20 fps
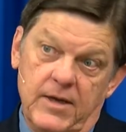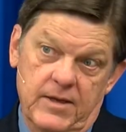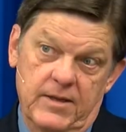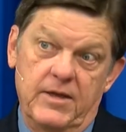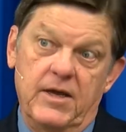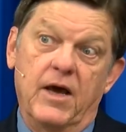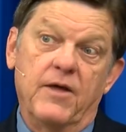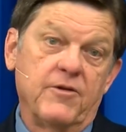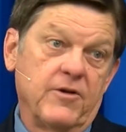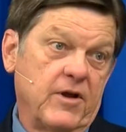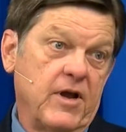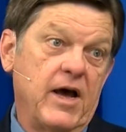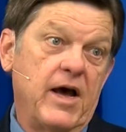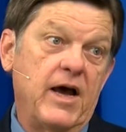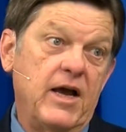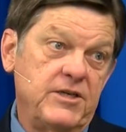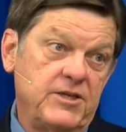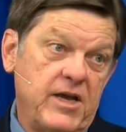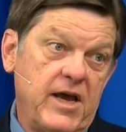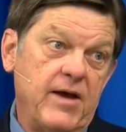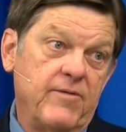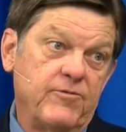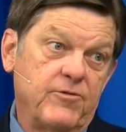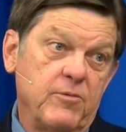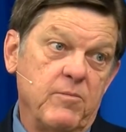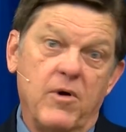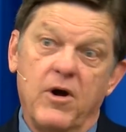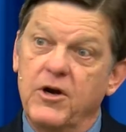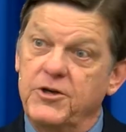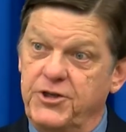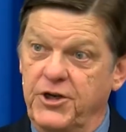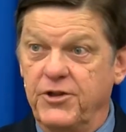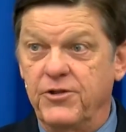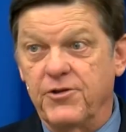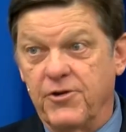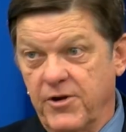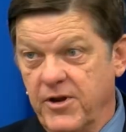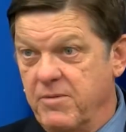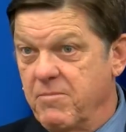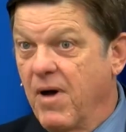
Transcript: the other guys, after marching 30